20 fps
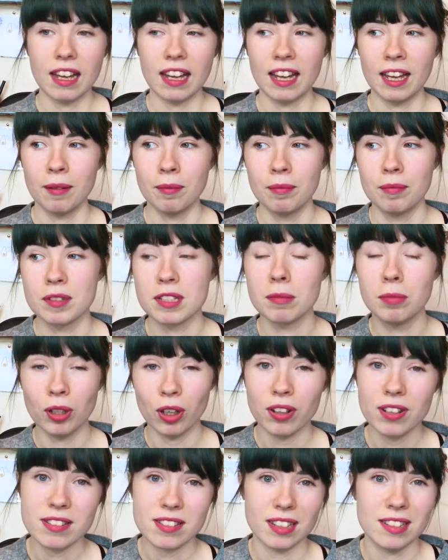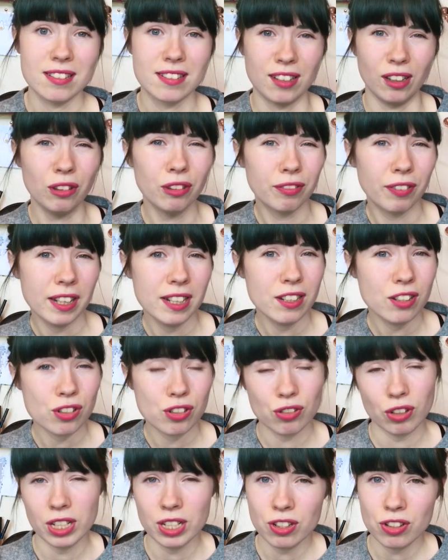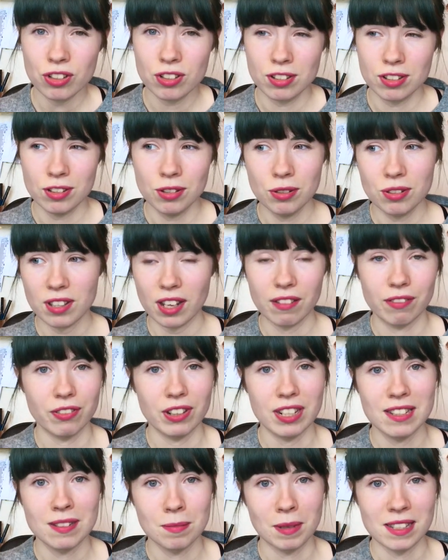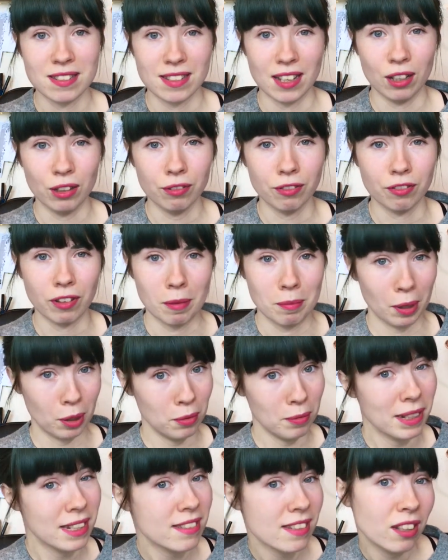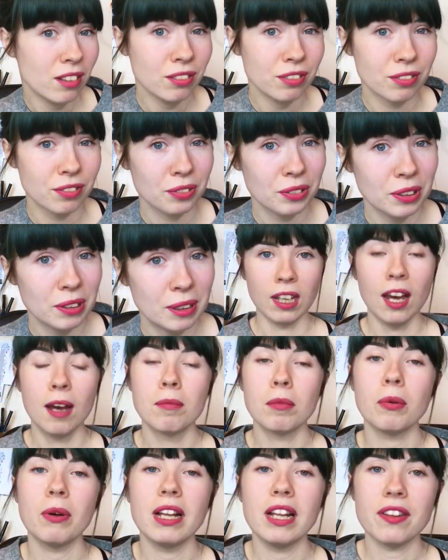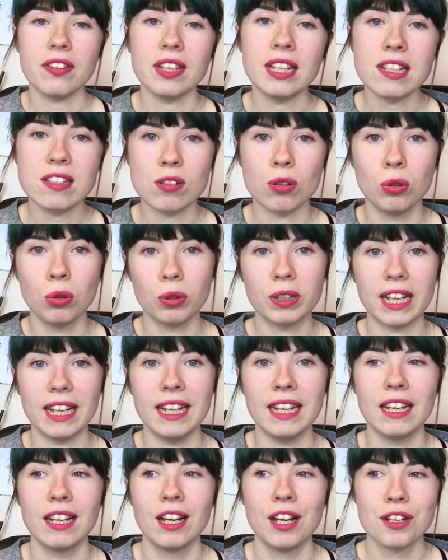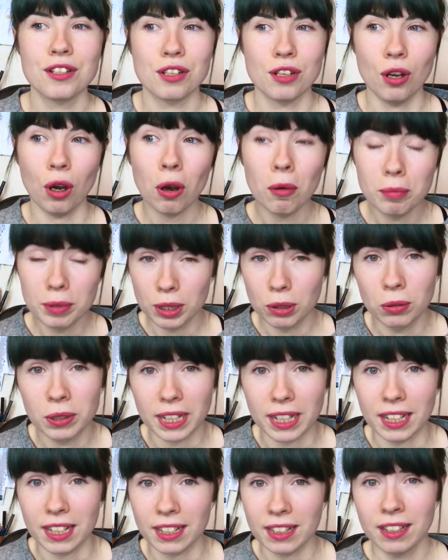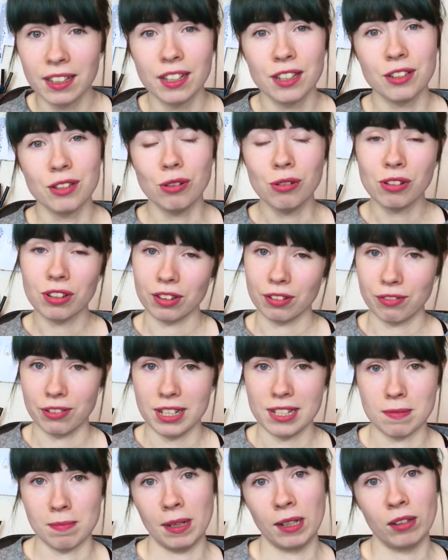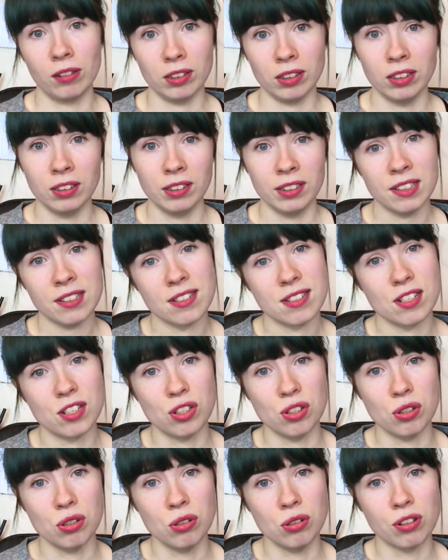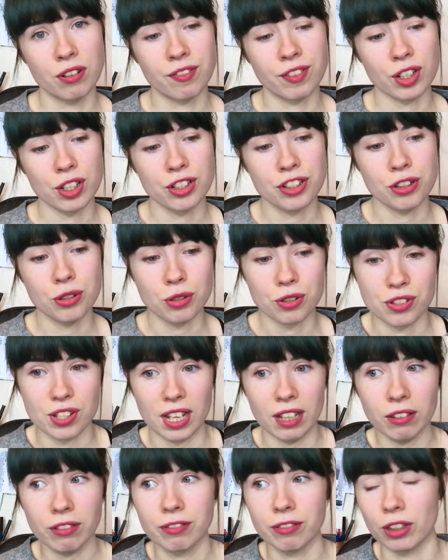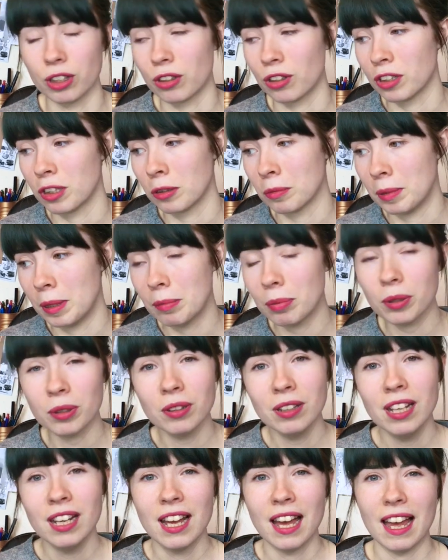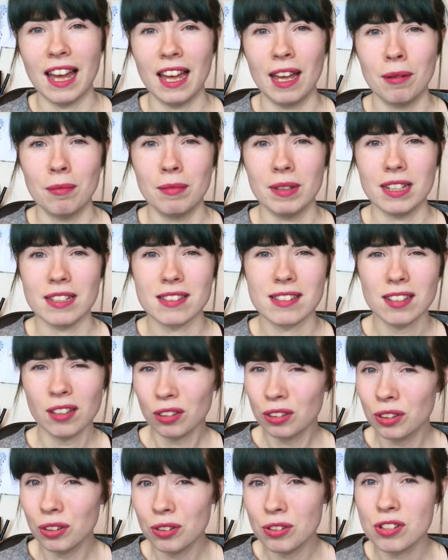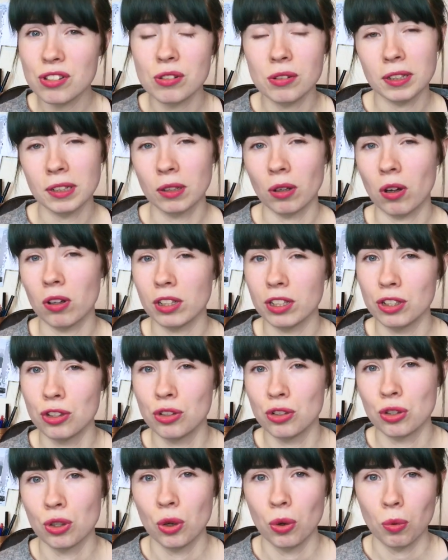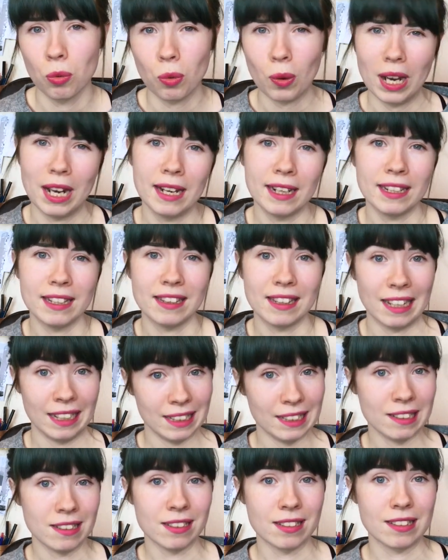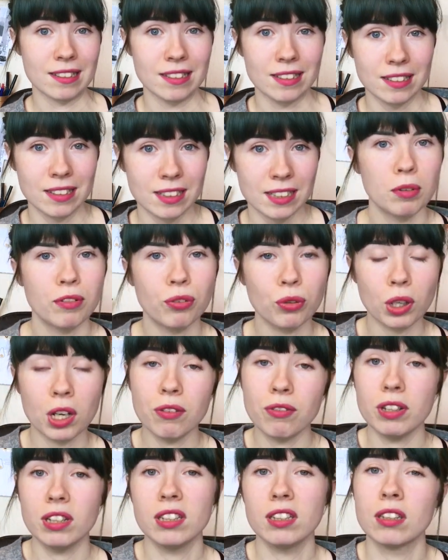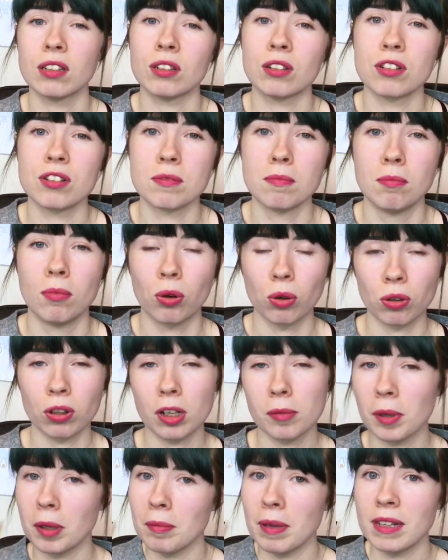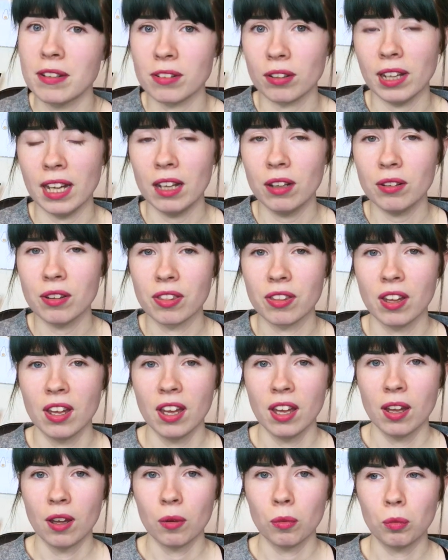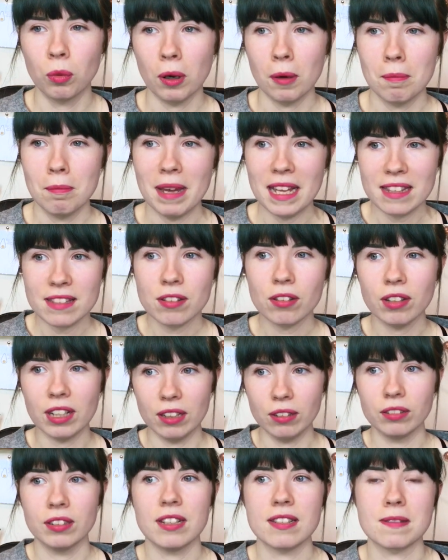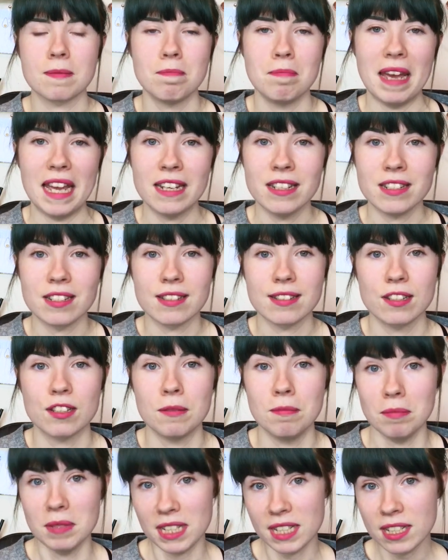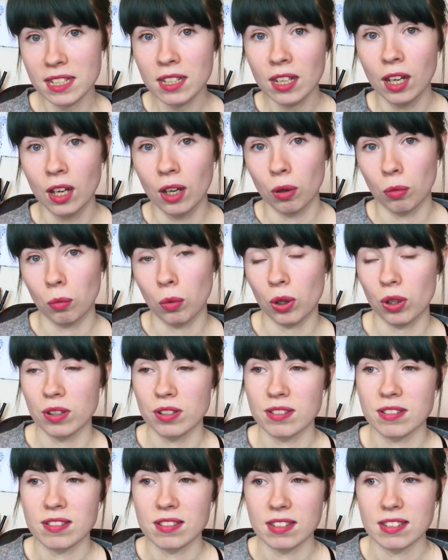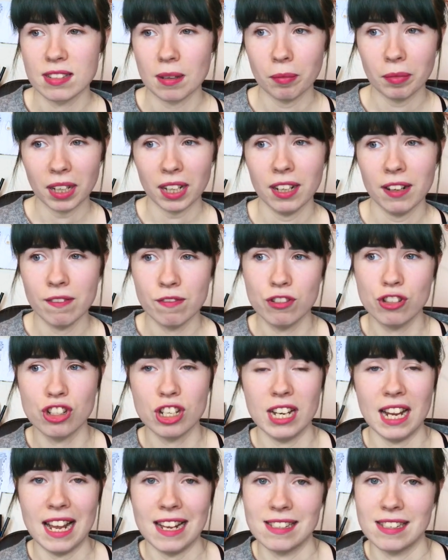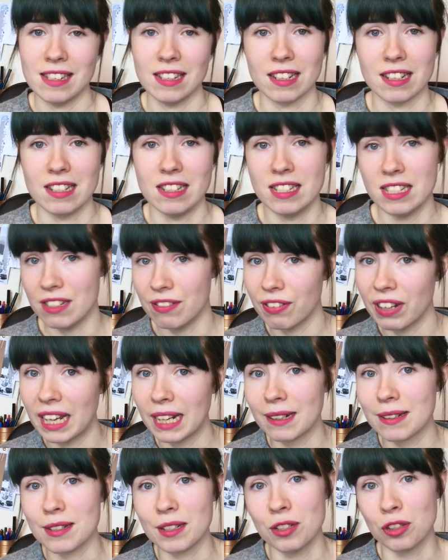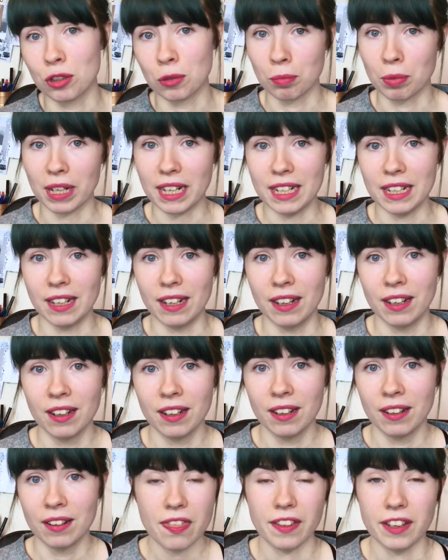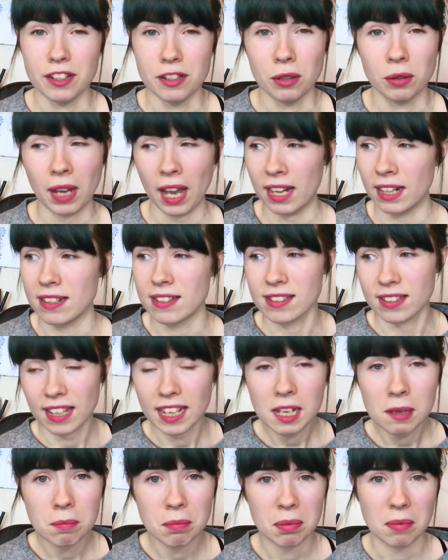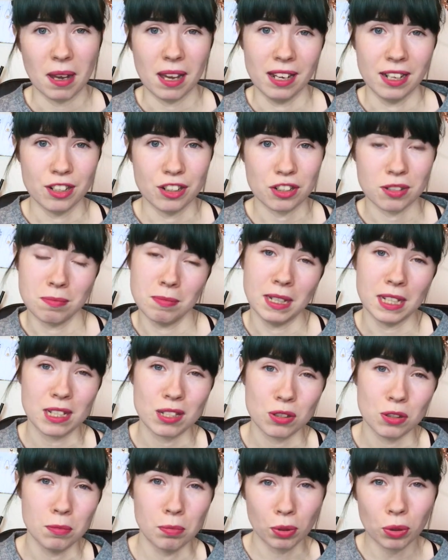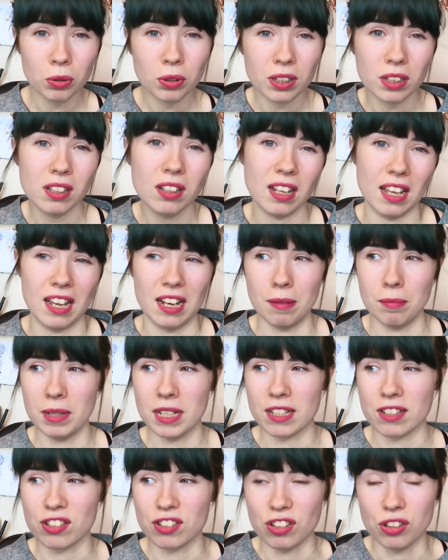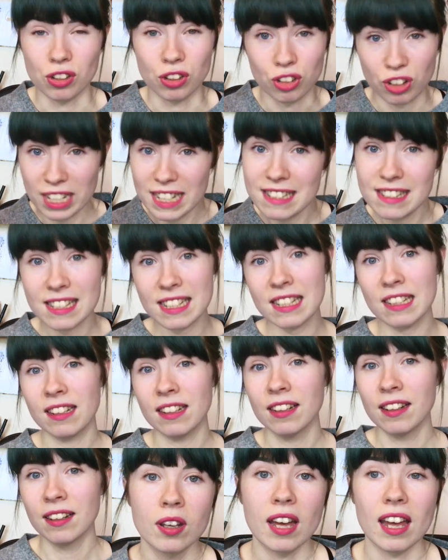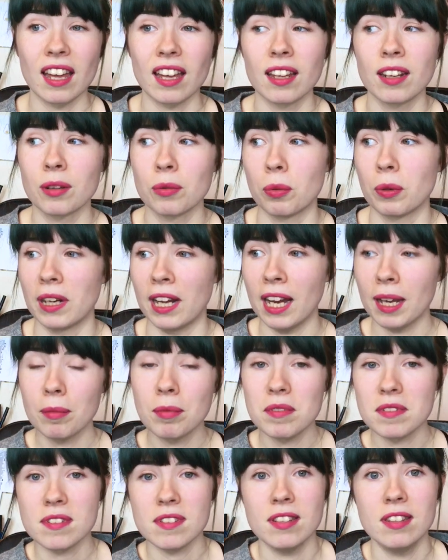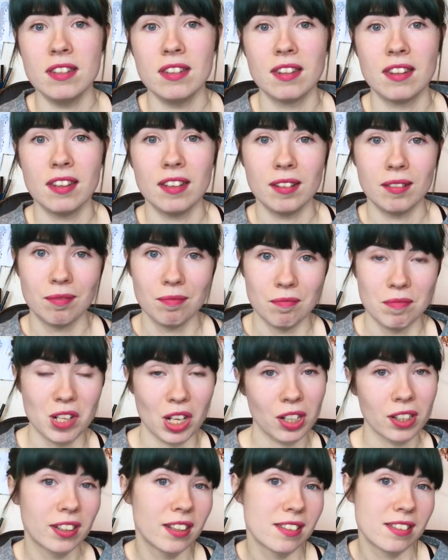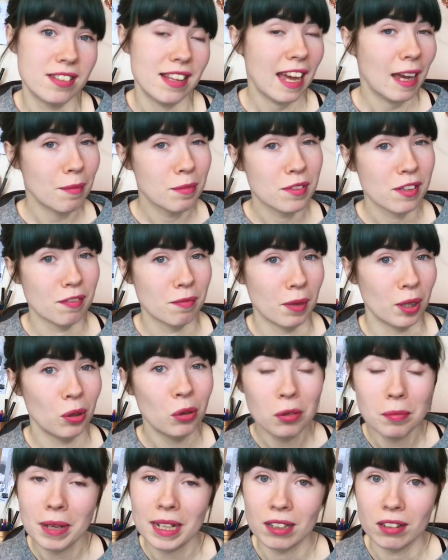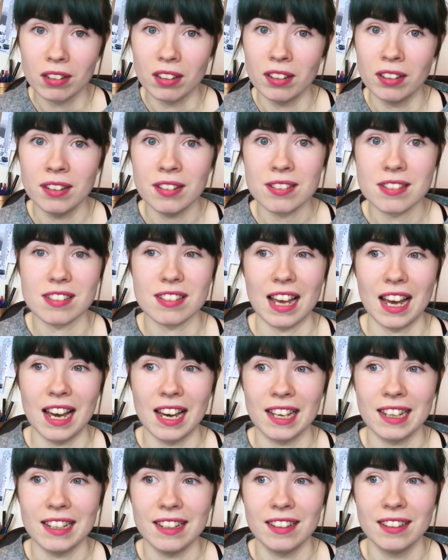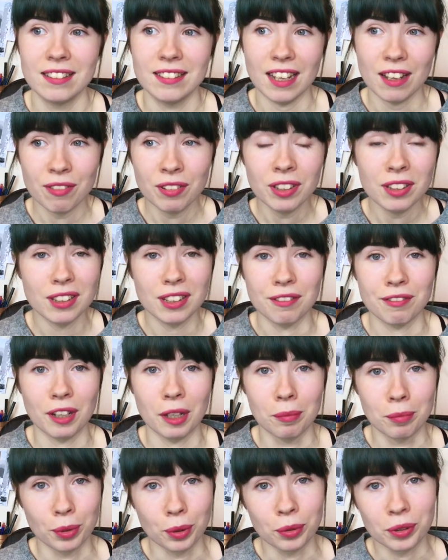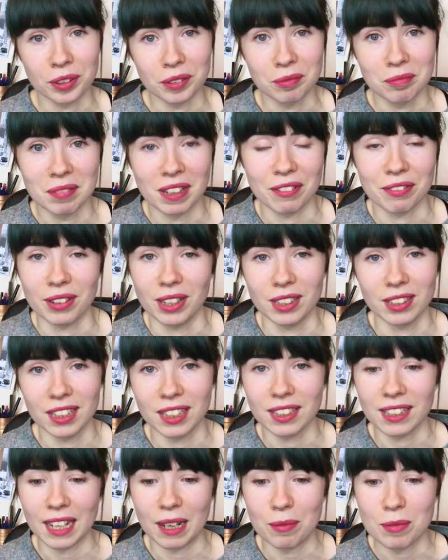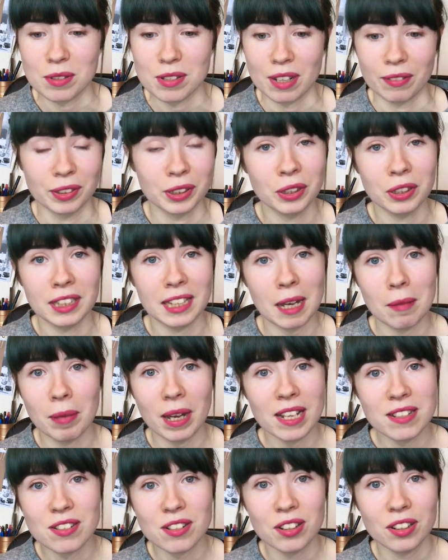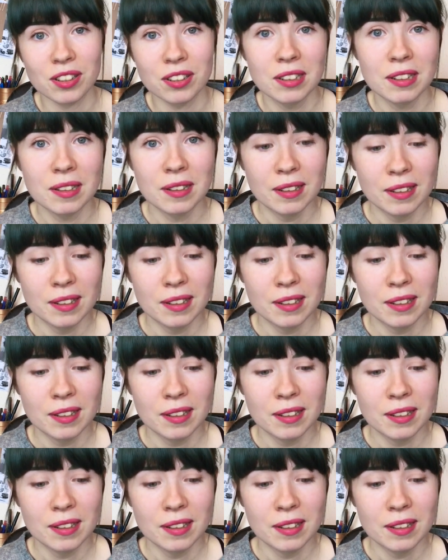And to be honest, I still find it strange to use that phrase myself, about myself. But while I think it's okay to not be okay using the phrase mental illness to refer to yourself or other people, it's still good to acknowledge why that is. Before I really learned more about mental health, what mental illness meant to me was some kind of genetic defect in your brain that you can't escape, and it just makes you broken and it makes you crazy. And when I was in the darkest depths of my own mental illness, I definitely felt broken. I felt like I was never going to get better.